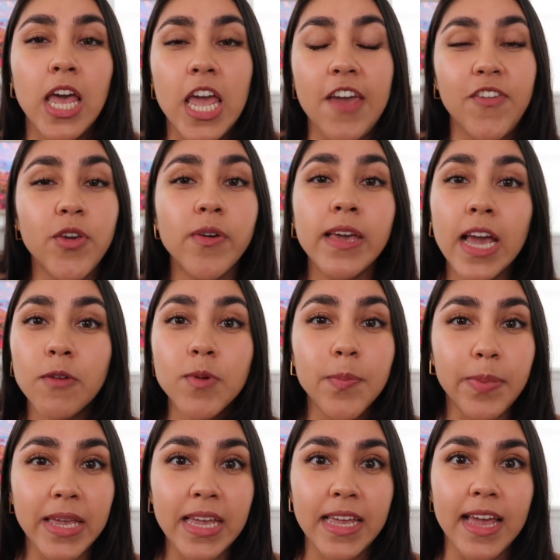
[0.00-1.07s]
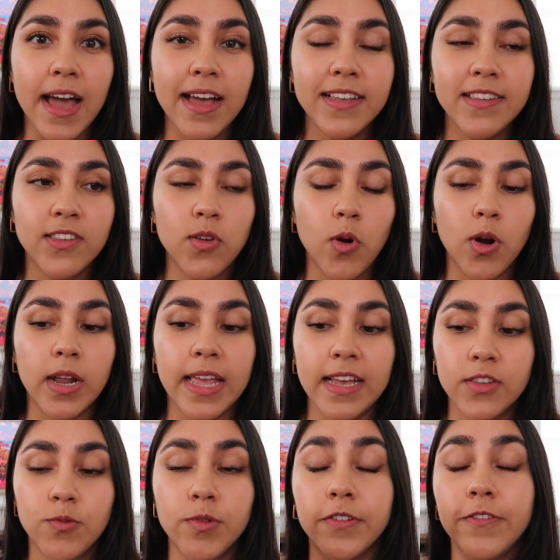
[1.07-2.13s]
If you can get repeat guests or
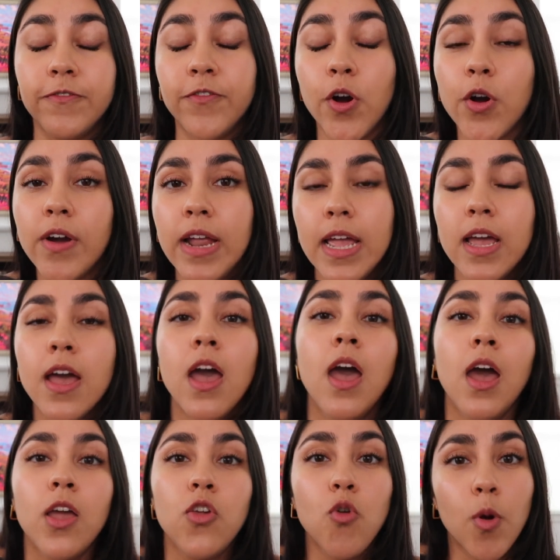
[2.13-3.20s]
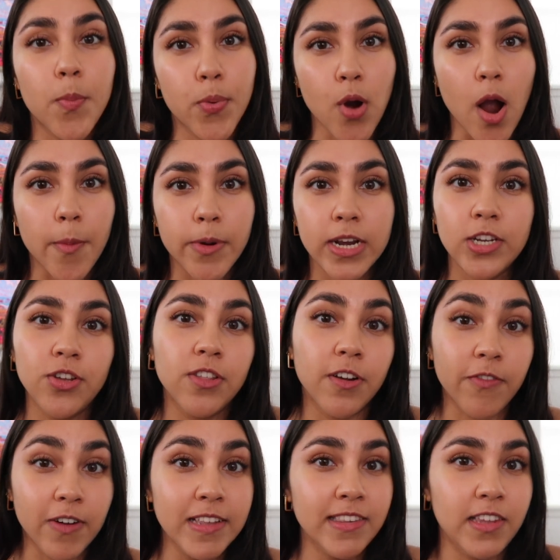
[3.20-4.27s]
guests referring your property to their
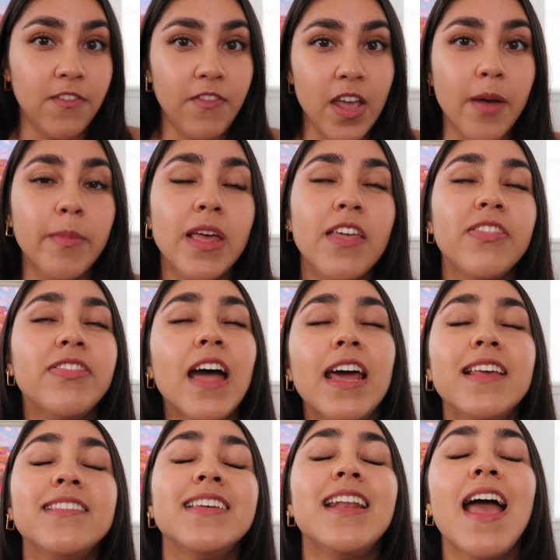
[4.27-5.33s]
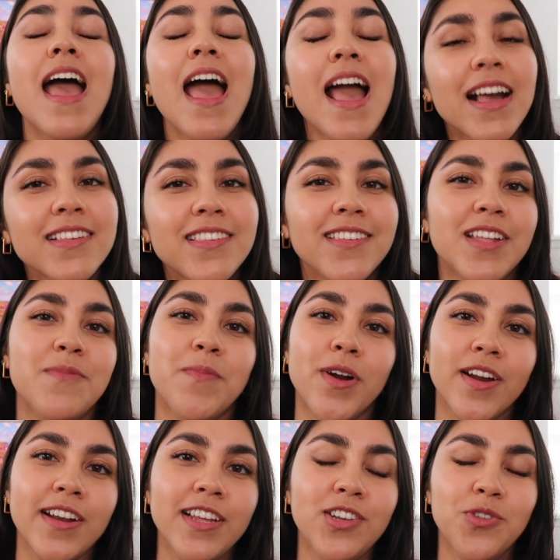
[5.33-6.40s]
friends and family, that is an excellent
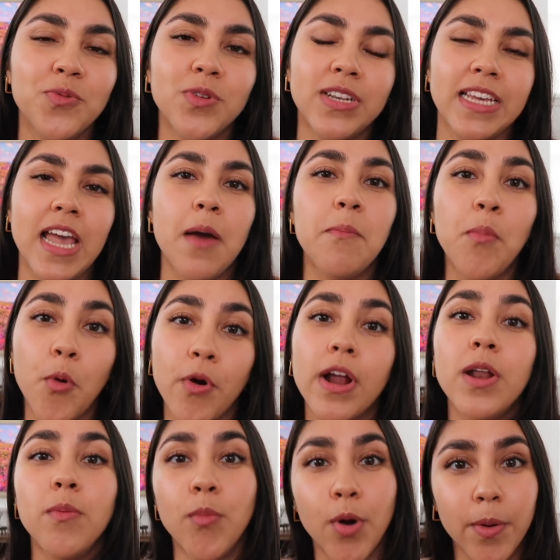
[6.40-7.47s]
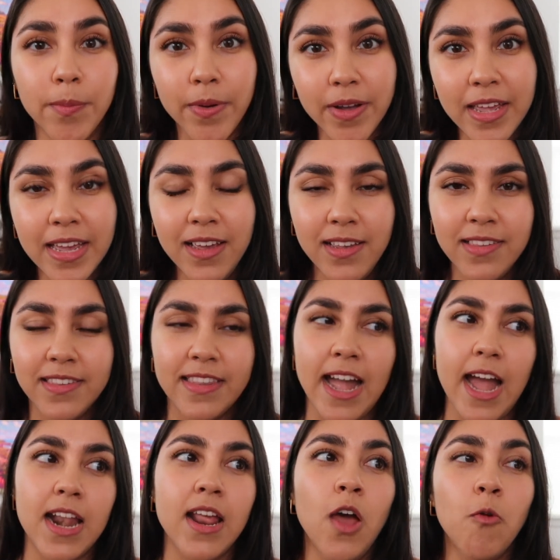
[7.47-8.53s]
marketing tool to get more and more bookings
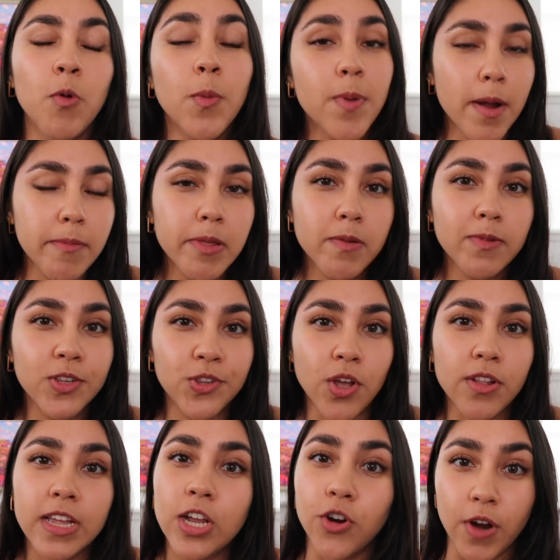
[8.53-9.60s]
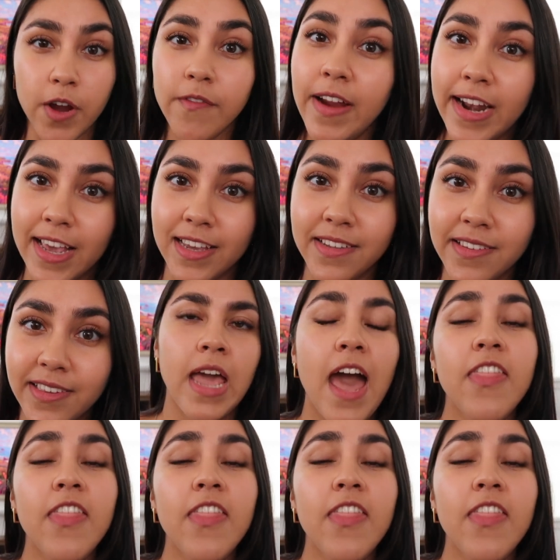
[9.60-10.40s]
that will probably result in great ratings.